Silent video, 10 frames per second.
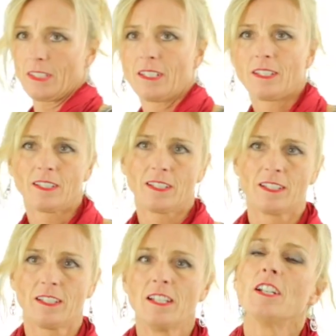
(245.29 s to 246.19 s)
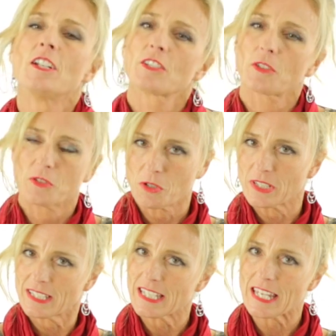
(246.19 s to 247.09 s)
So as you
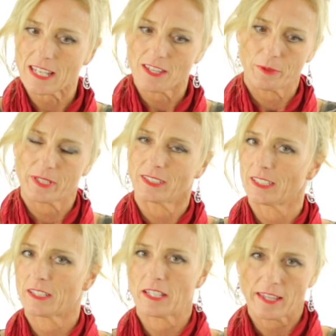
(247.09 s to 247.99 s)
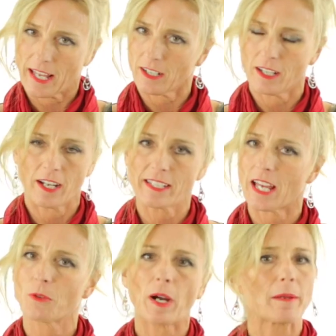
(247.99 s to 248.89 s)
can see, there was that hung
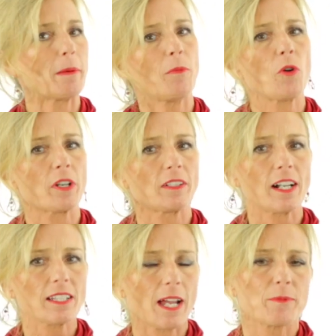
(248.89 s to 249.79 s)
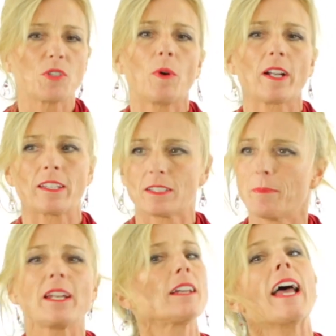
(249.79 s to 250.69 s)
down quite a bit more, and a lot of times you want to,
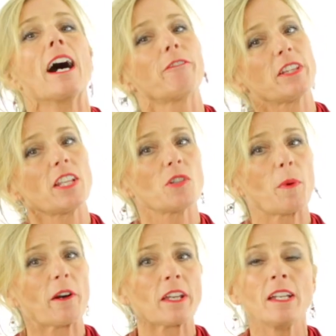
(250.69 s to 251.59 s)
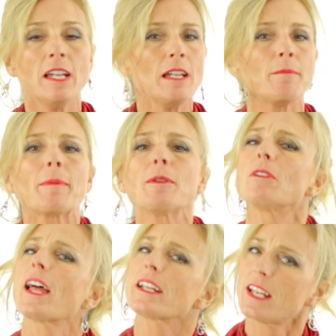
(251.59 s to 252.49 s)
depending on the outfit that you're wearing, maybe
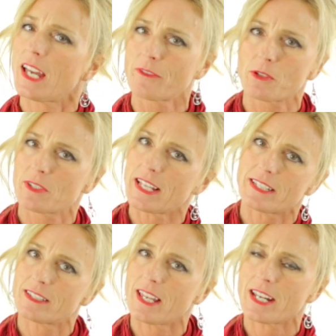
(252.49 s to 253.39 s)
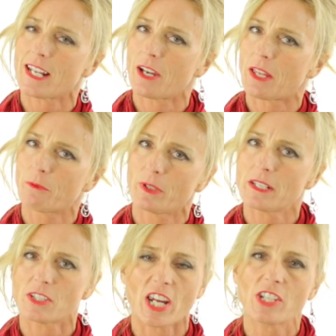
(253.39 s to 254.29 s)
you like to have those laces hang down. It
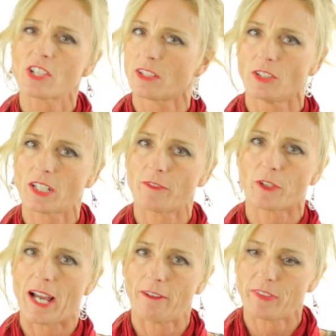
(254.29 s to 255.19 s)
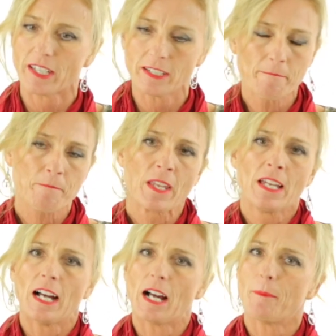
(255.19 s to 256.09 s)
really changes the look of your outfit.
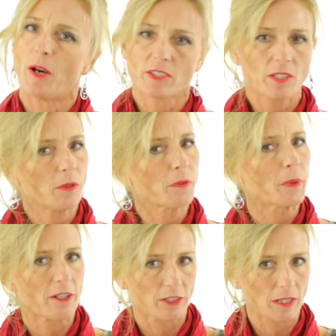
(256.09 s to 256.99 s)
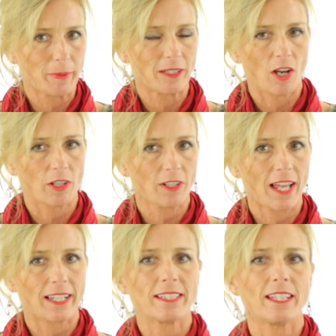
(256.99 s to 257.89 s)
Also, when they're a little bit longer,
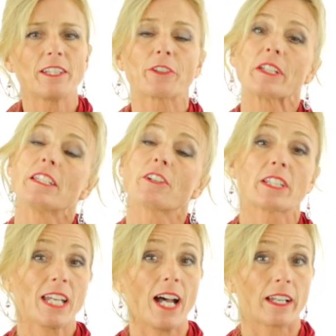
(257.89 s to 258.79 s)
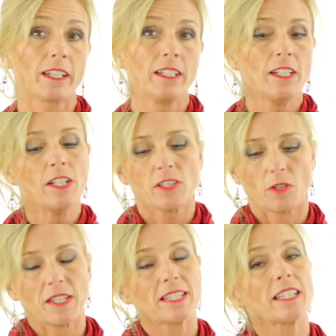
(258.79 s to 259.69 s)
like I said, they're easier to tuck.
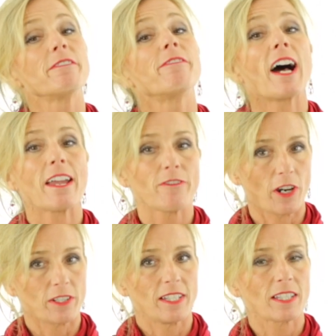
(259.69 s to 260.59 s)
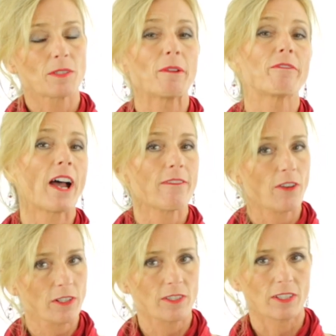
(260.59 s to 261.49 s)
So this is 5 yards, and this is what
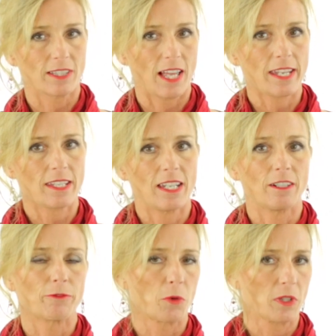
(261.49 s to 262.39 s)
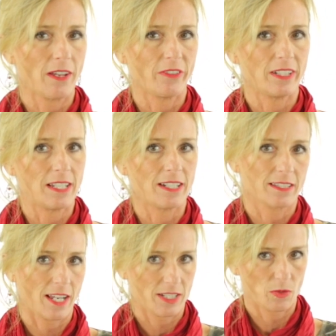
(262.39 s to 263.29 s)
5 yards looks like in a 411 and a
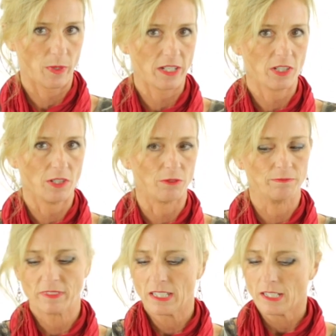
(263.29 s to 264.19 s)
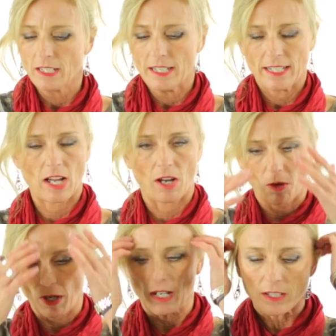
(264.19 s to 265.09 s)
size 22.
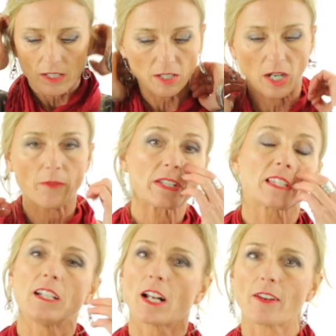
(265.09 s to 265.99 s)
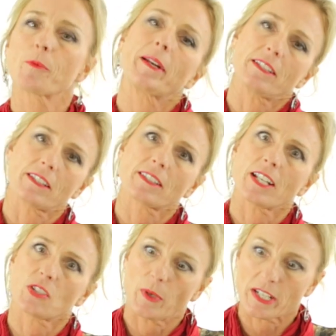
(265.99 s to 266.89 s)
Now, obviously not everybody is a
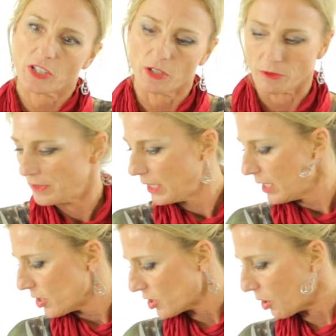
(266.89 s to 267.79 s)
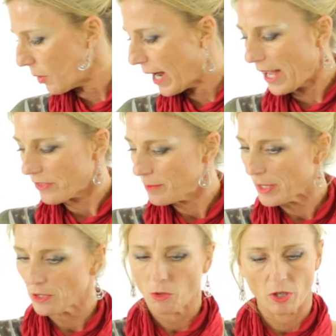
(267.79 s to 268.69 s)
size 22. So I have
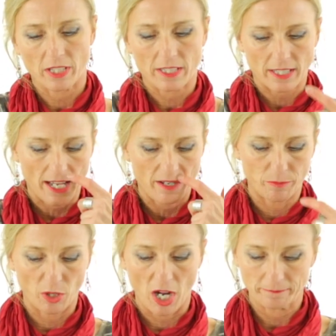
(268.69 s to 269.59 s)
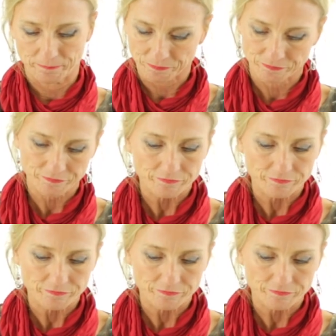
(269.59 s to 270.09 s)
some other corsets that I have brought.